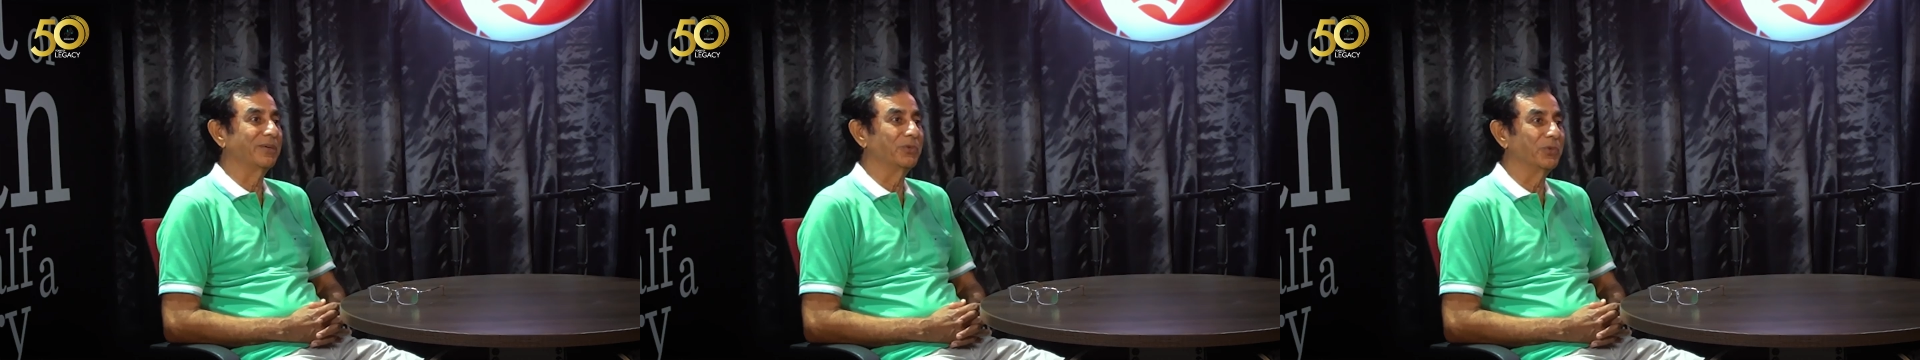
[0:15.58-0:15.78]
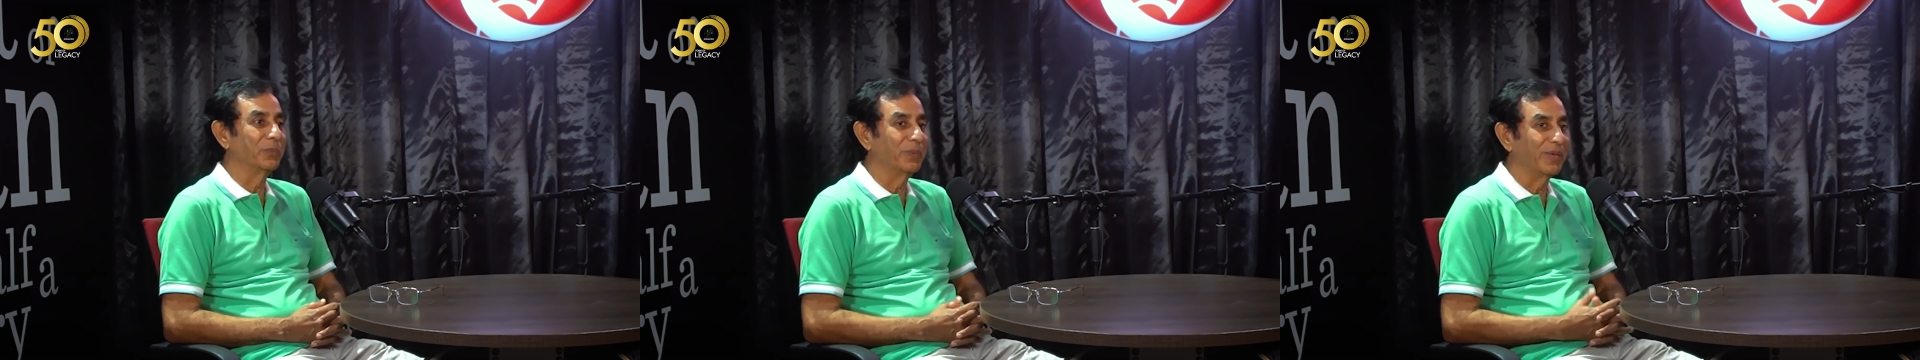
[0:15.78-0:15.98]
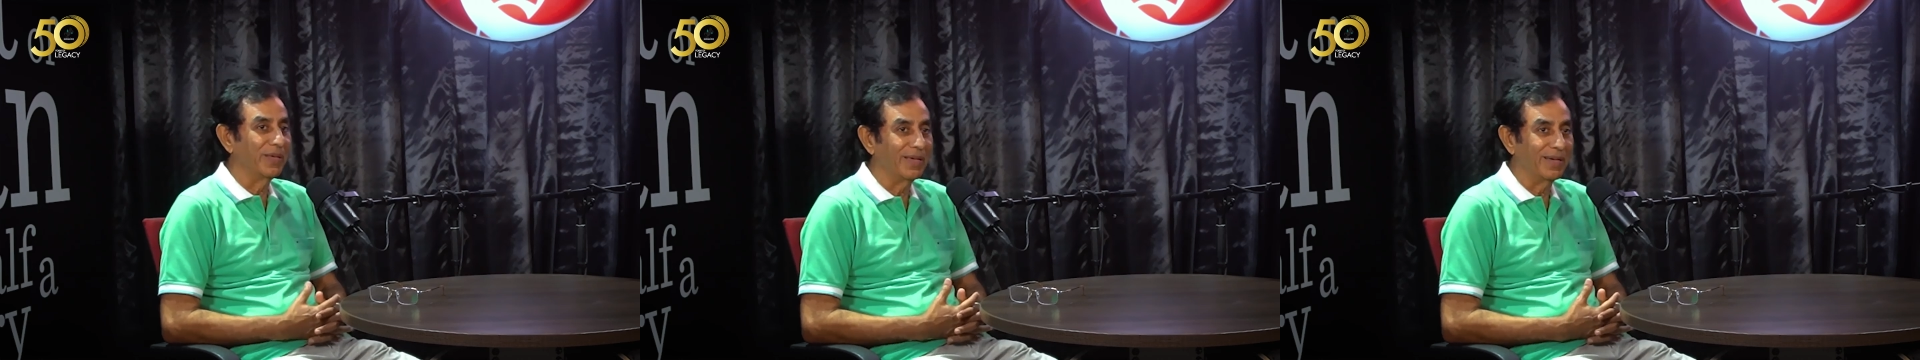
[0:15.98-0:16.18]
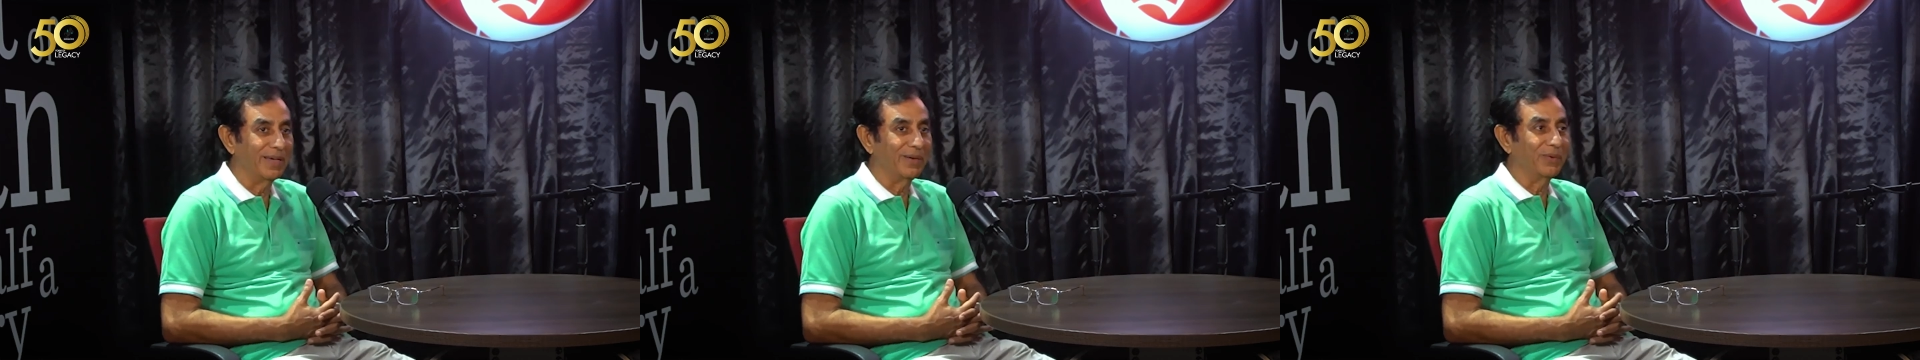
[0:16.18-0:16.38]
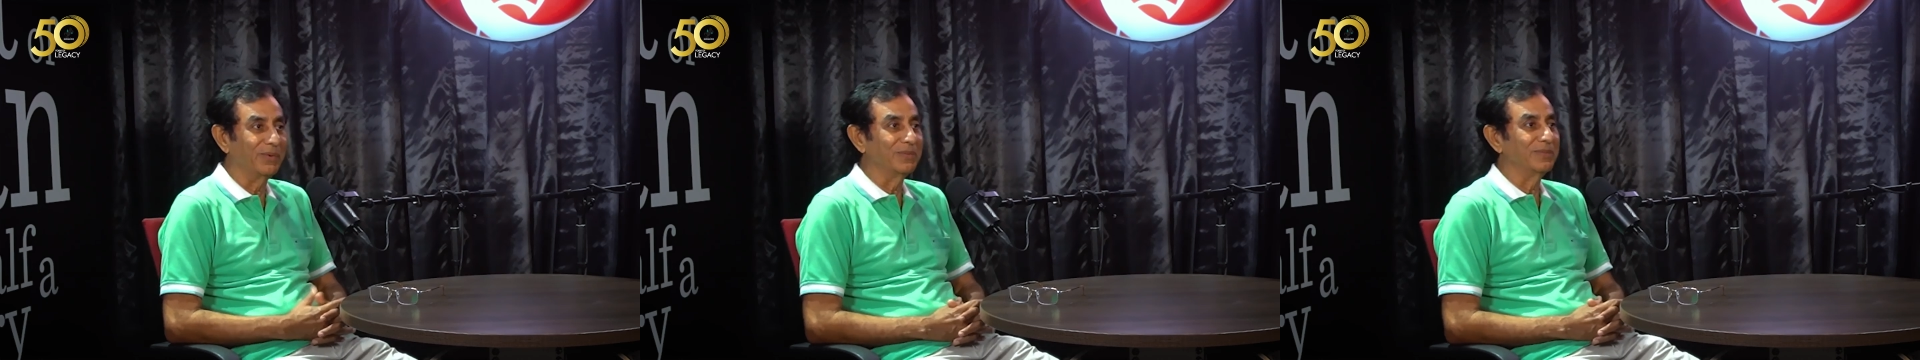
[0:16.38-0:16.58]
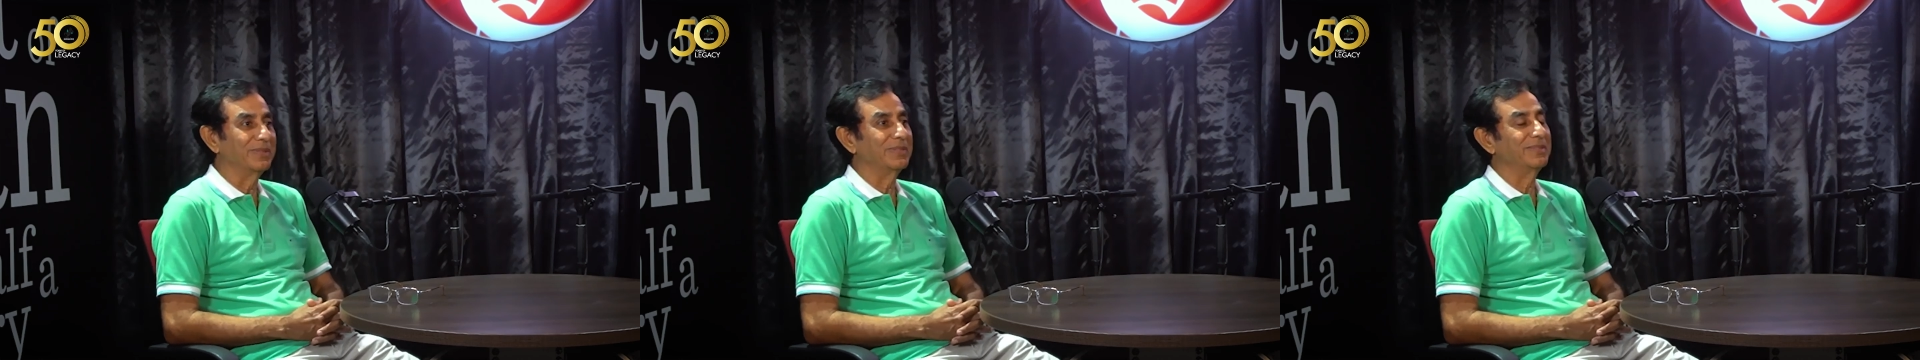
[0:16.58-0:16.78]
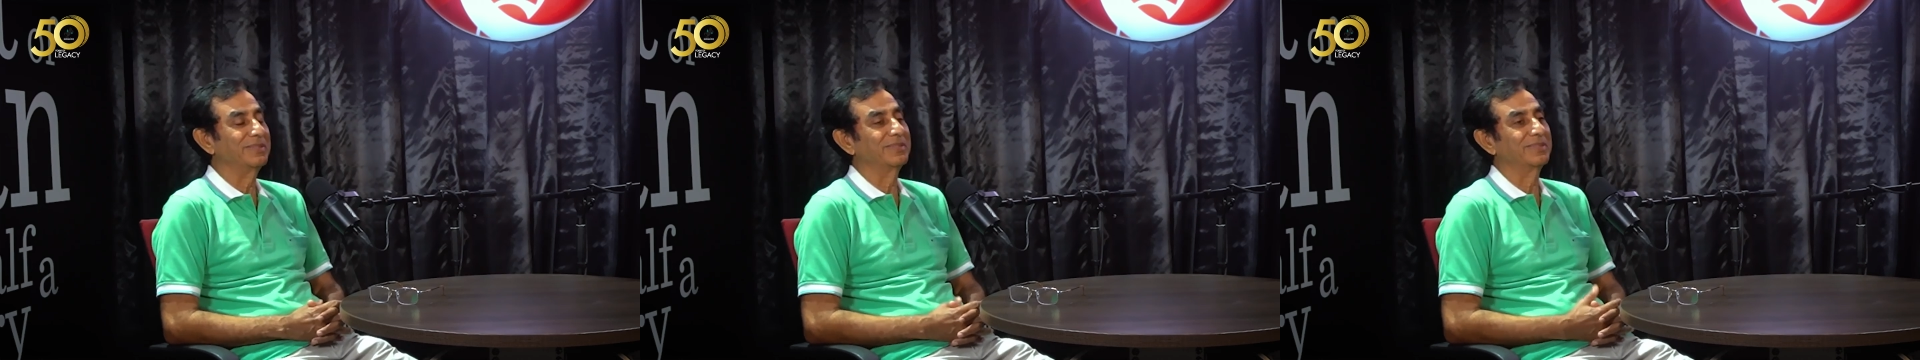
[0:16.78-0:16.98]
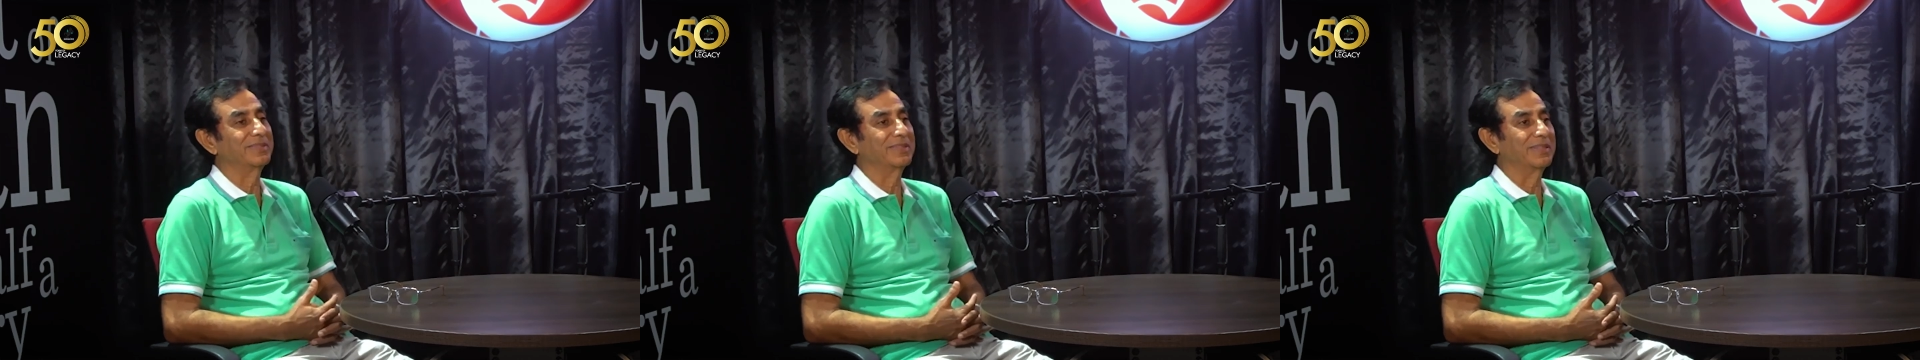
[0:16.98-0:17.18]
to be here on
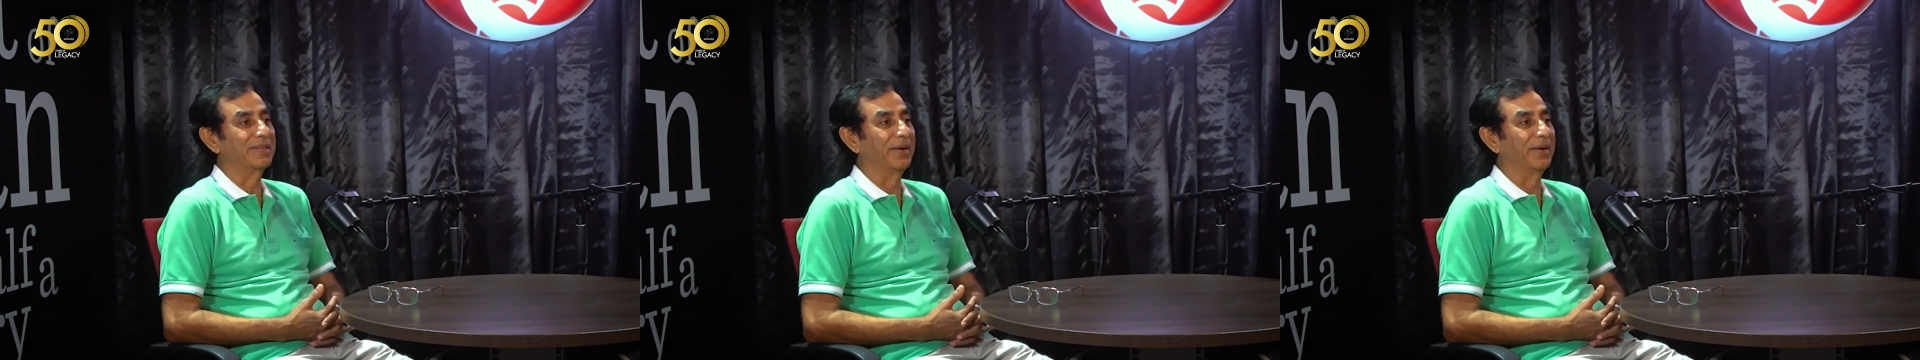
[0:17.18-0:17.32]
this